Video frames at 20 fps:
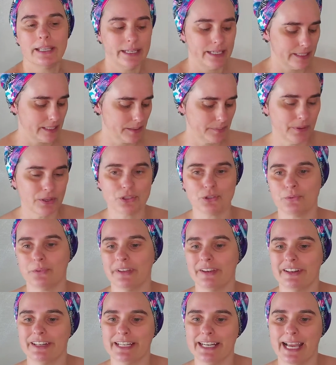and it smells
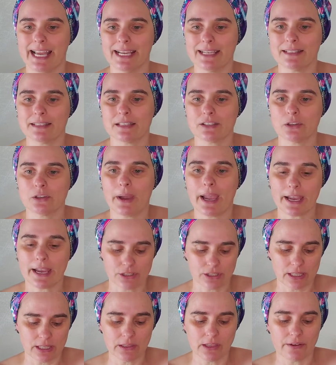very nice. So I
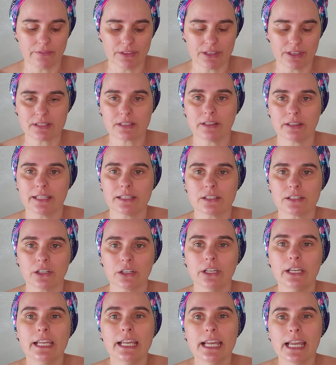actually love this cleanser.